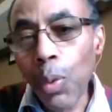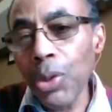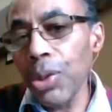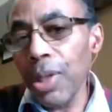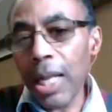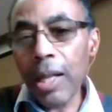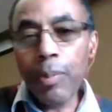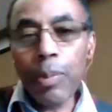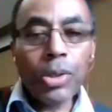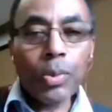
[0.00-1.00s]
Once you enter that other
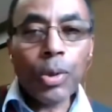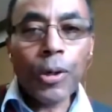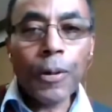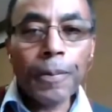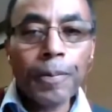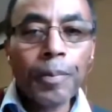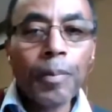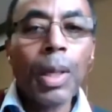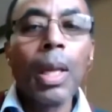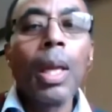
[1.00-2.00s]
person's world,
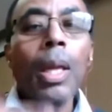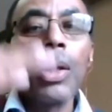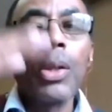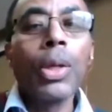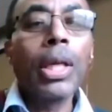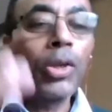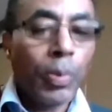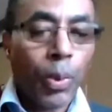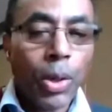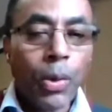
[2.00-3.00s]
you can get
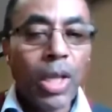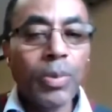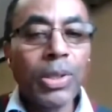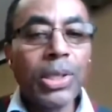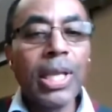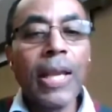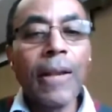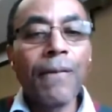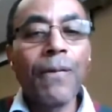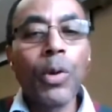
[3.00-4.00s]
your point across, but seek
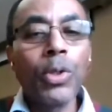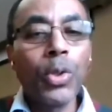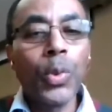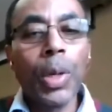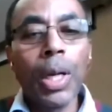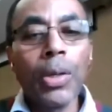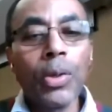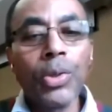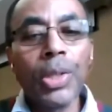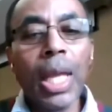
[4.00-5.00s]
first to
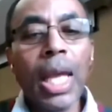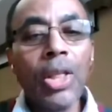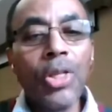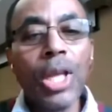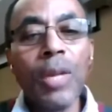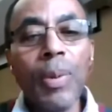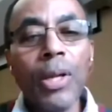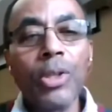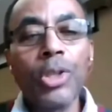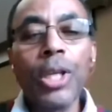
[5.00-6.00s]
understand, then to be
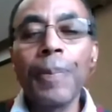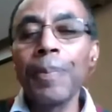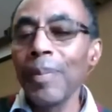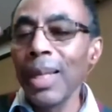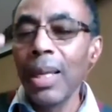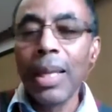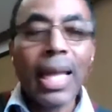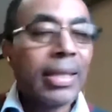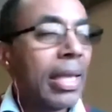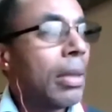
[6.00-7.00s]
understood.
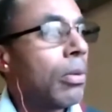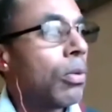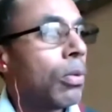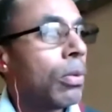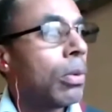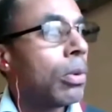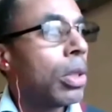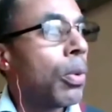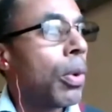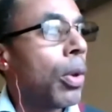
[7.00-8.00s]
That's
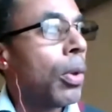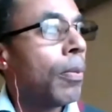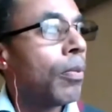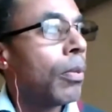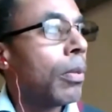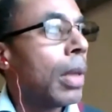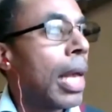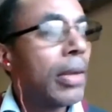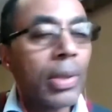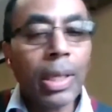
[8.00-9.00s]
your role
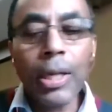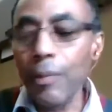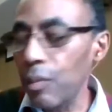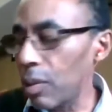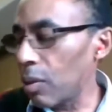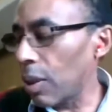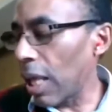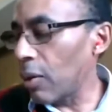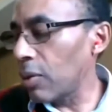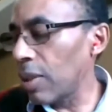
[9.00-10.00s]
as a leader.
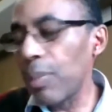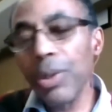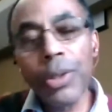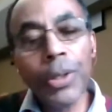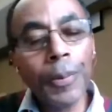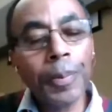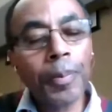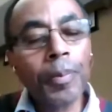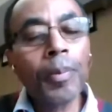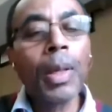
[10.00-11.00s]
That was number 2.
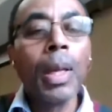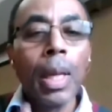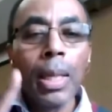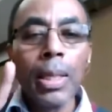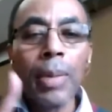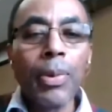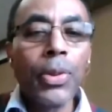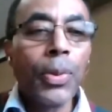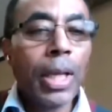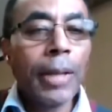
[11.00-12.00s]
Number
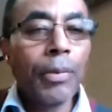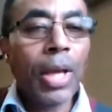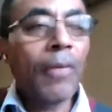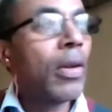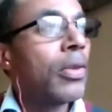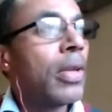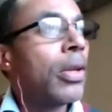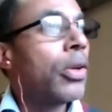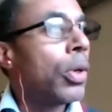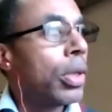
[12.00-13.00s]
3, you have to
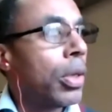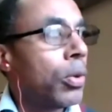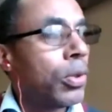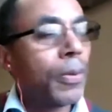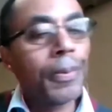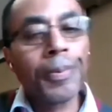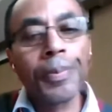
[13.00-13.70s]
understand you're a coach.